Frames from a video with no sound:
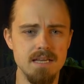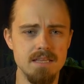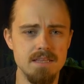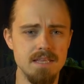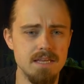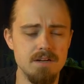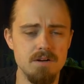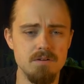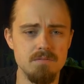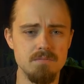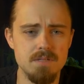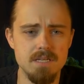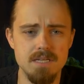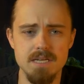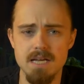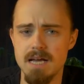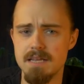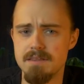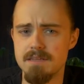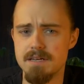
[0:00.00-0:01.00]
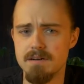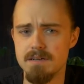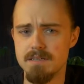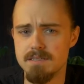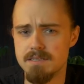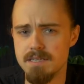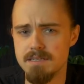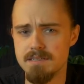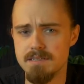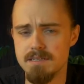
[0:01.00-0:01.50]
They don't deny their
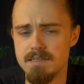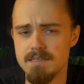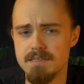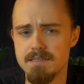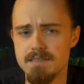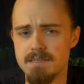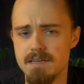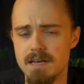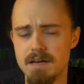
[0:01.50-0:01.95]
existence,